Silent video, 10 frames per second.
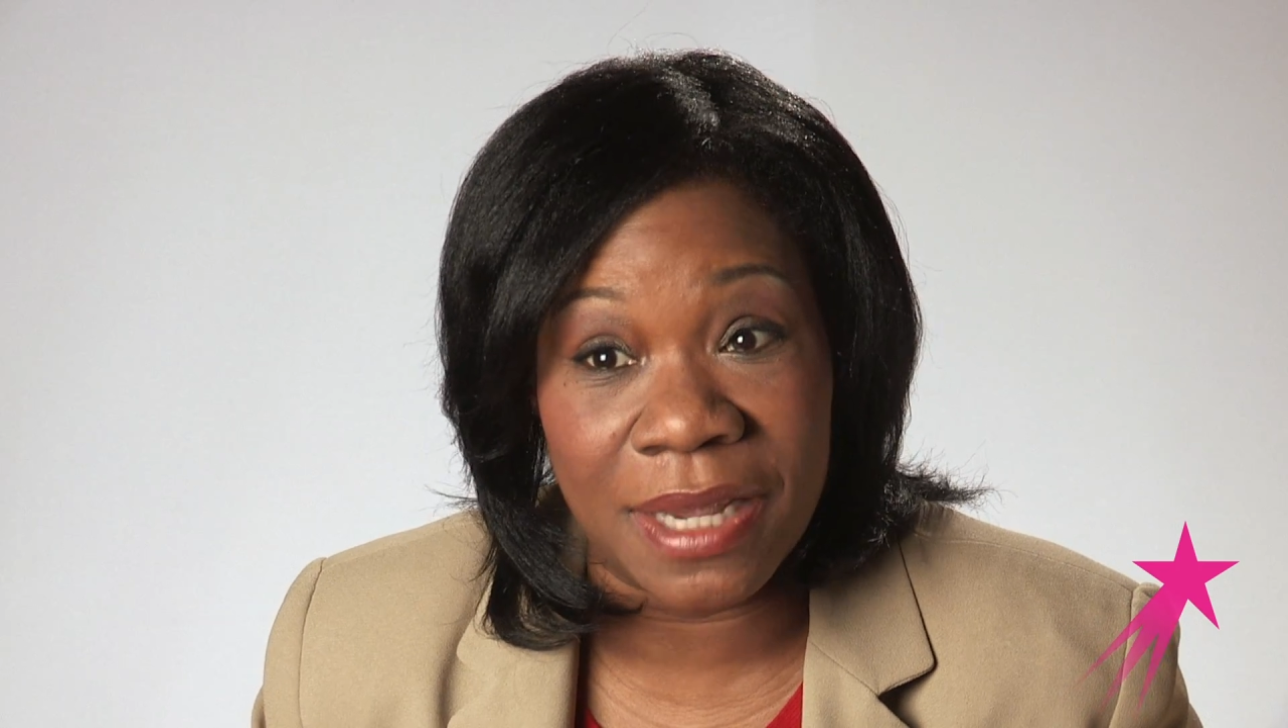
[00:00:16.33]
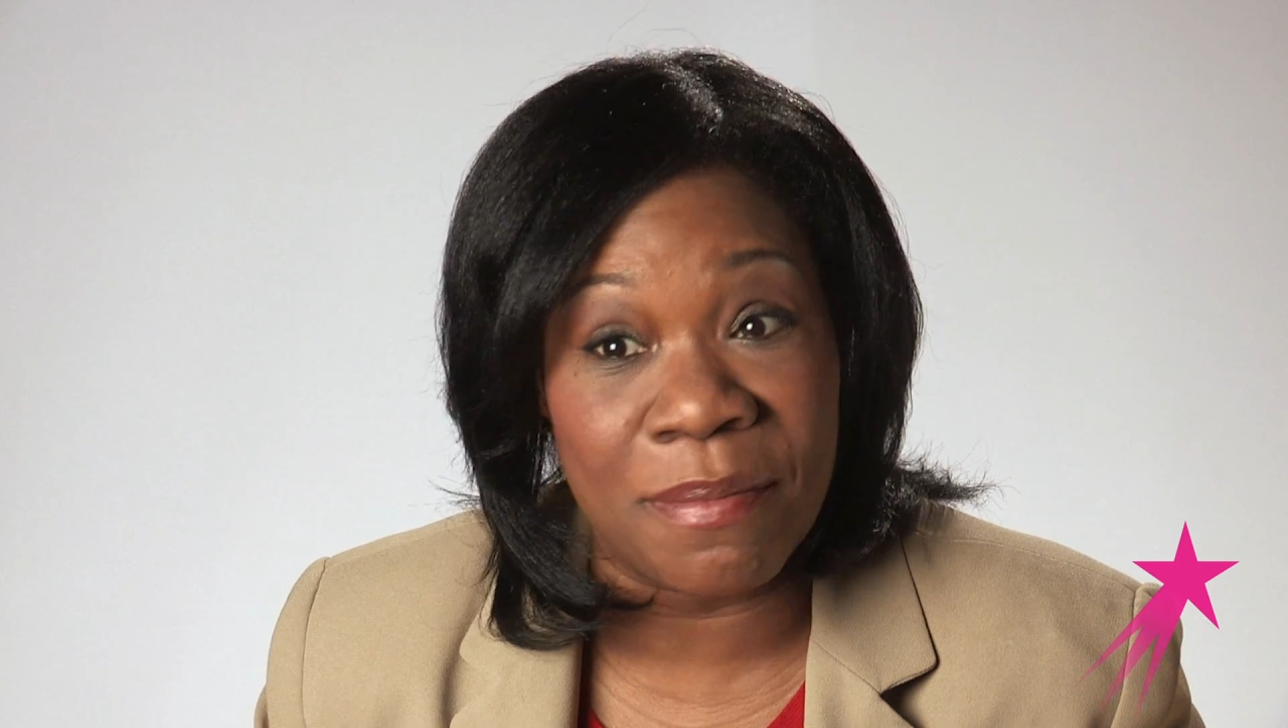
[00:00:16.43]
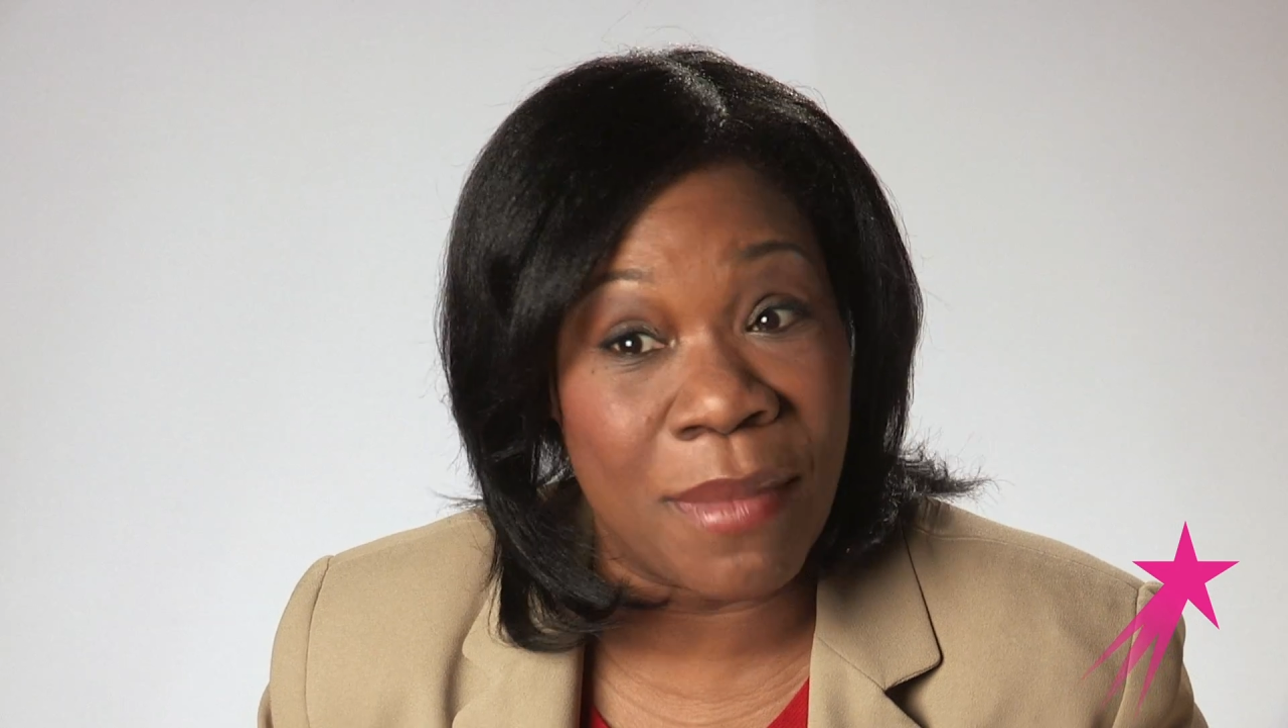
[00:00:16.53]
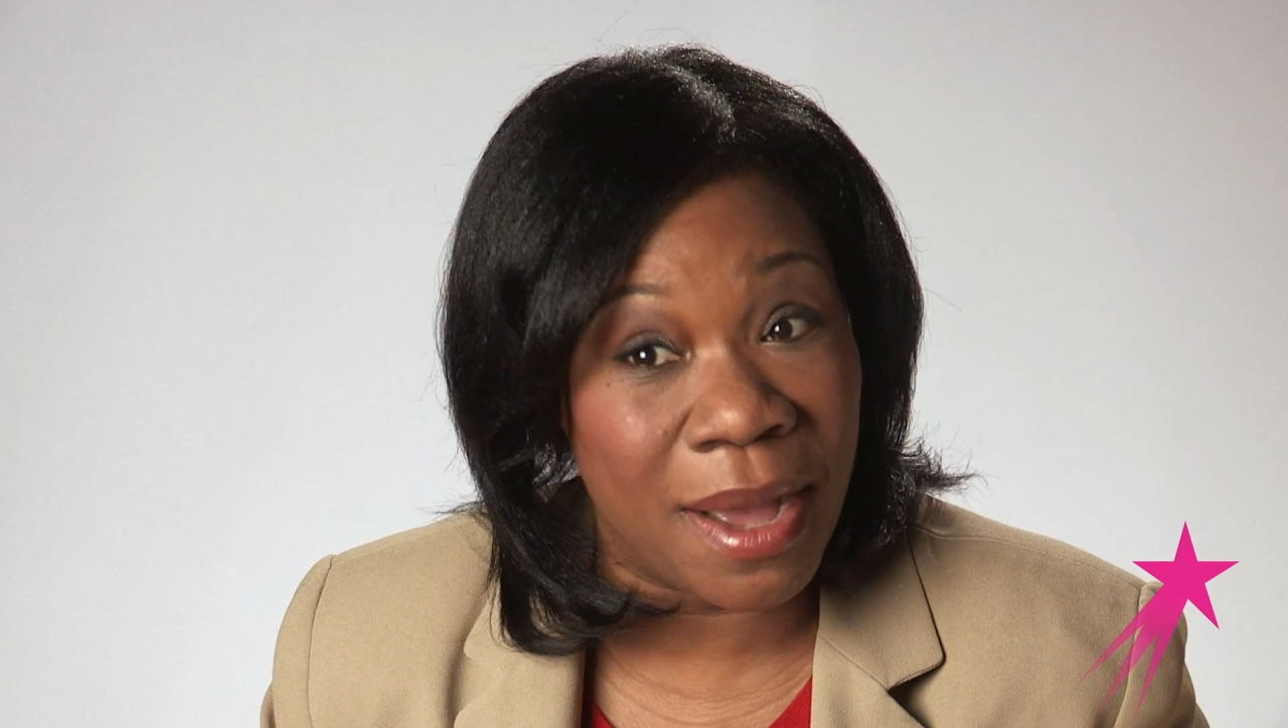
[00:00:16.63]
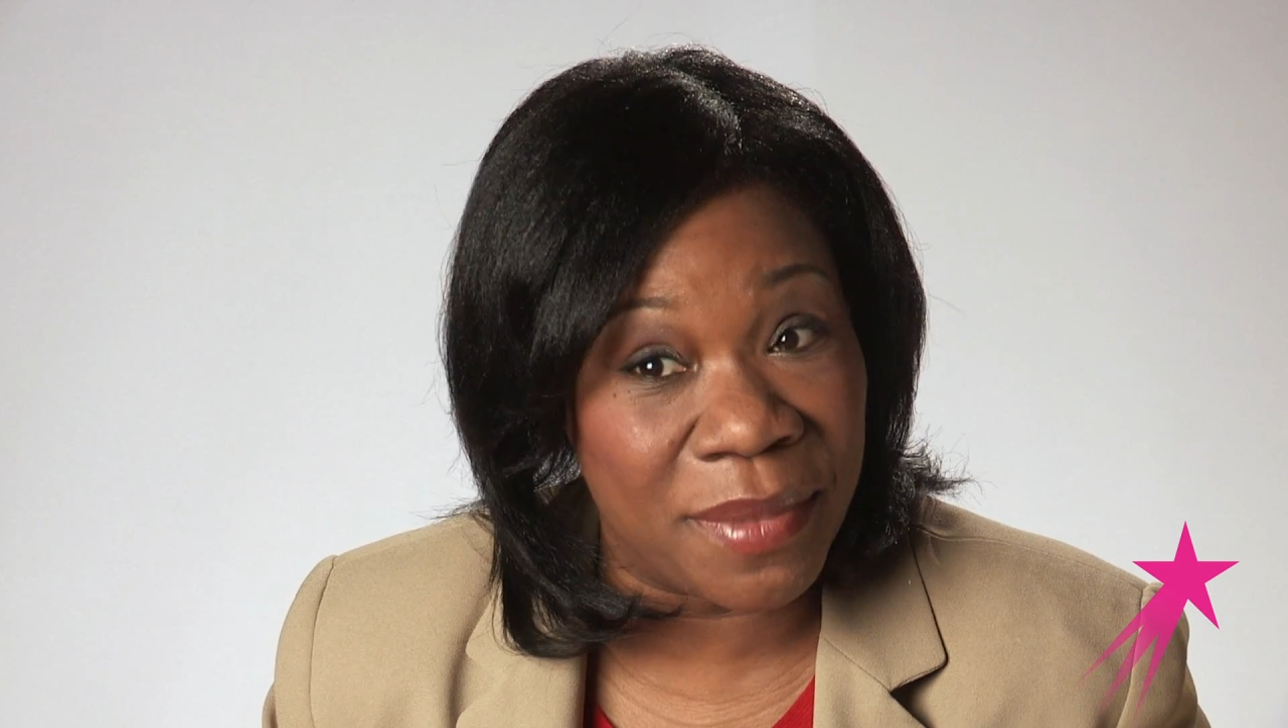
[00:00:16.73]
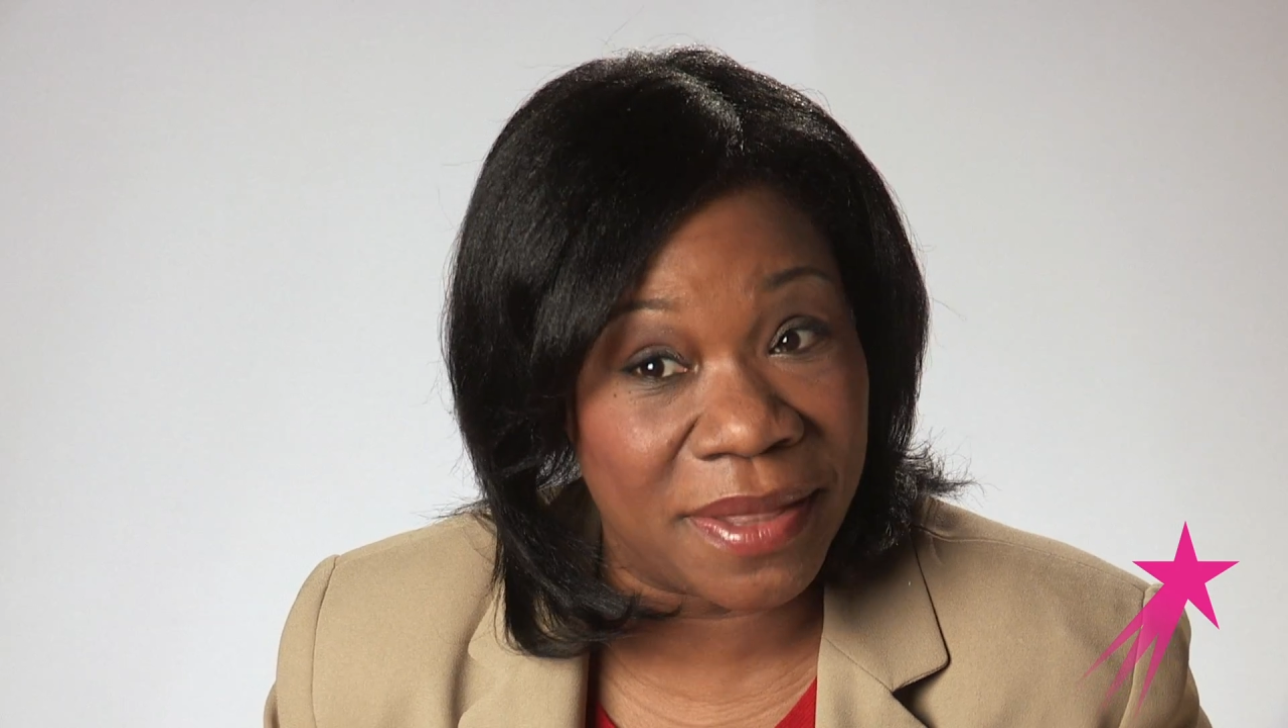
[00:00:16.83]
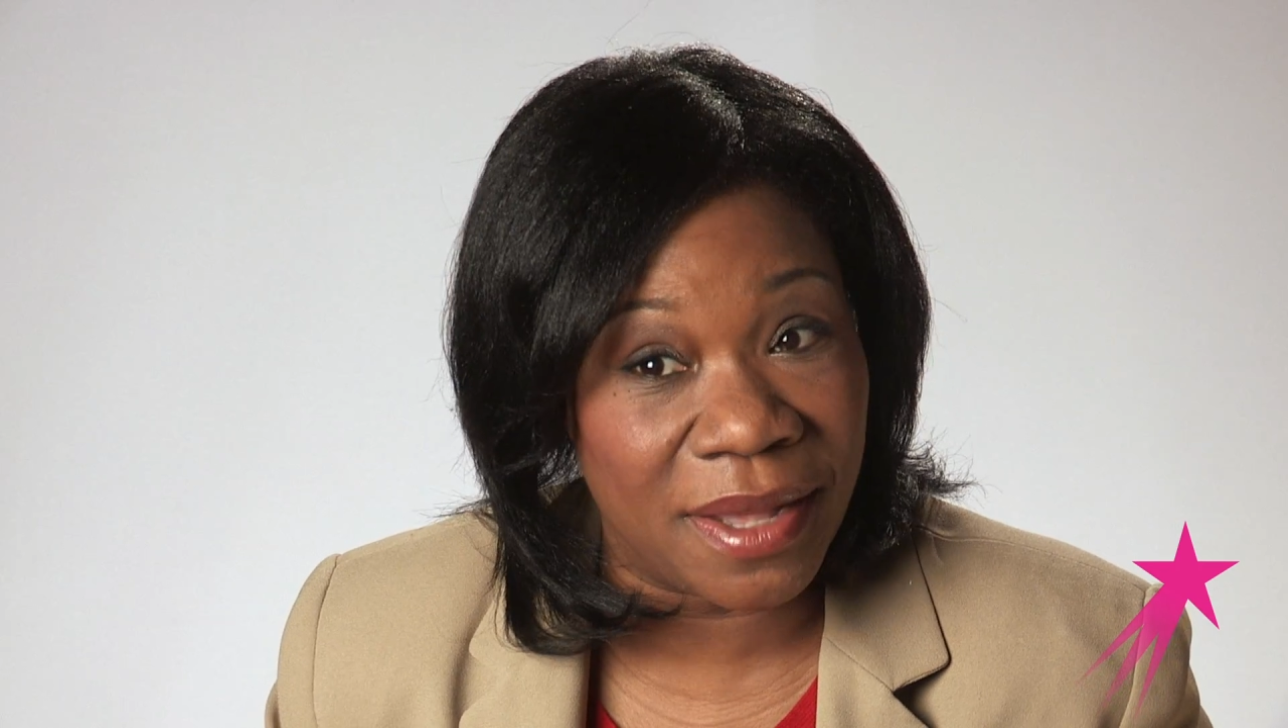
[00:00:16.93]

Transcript: in Monmouth,